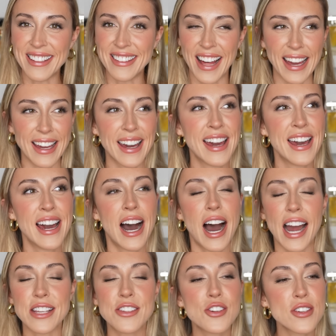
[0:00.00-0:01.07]
Like,
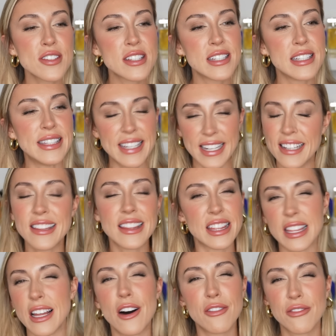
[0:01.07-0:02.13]
I just didn't
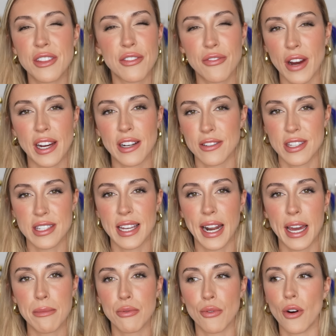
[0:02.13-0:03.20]
love the fragrances that
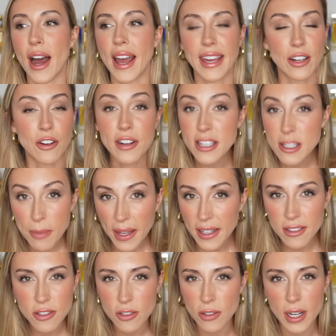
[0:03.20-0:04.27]
I brought. I cannot explain
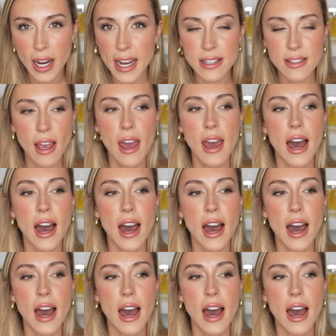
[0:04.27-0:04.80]
it to you guys.